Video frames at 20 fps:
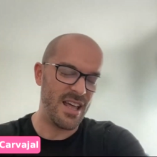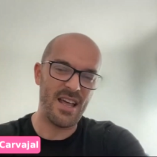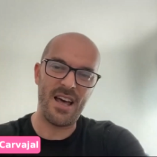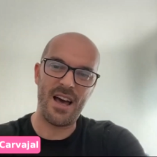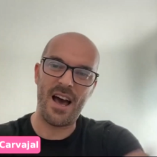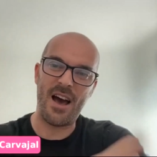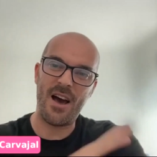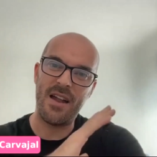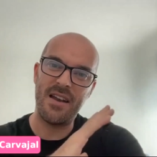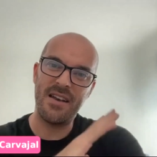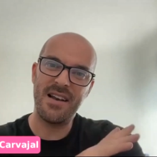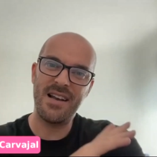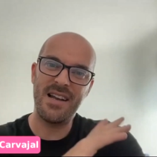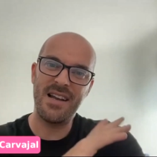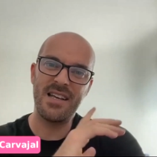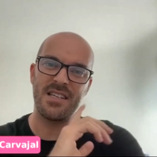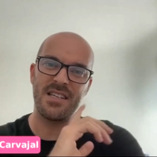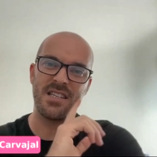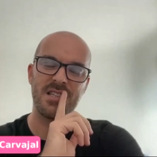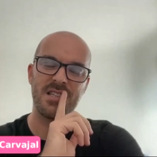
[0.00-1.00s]

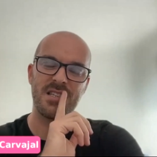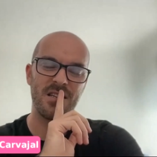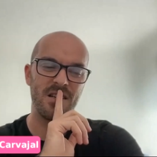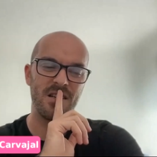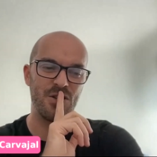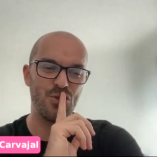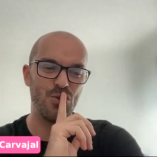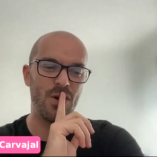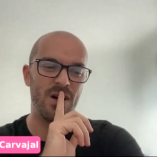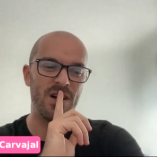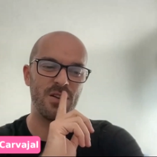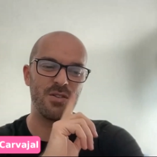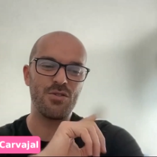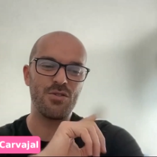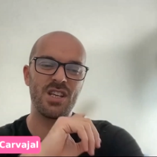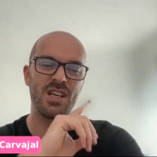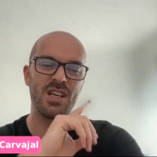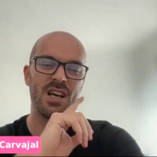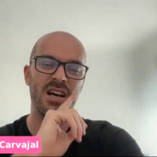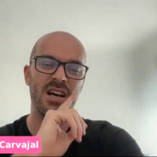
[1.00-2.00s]
unless you are
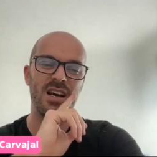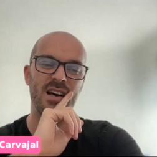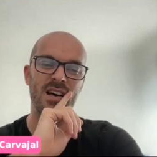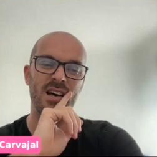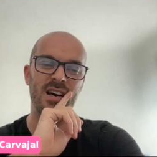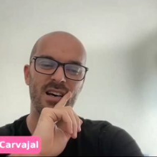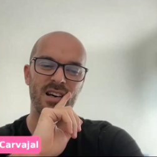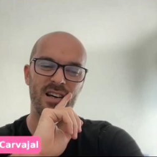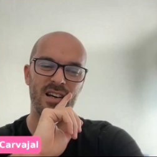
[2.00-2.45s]
using a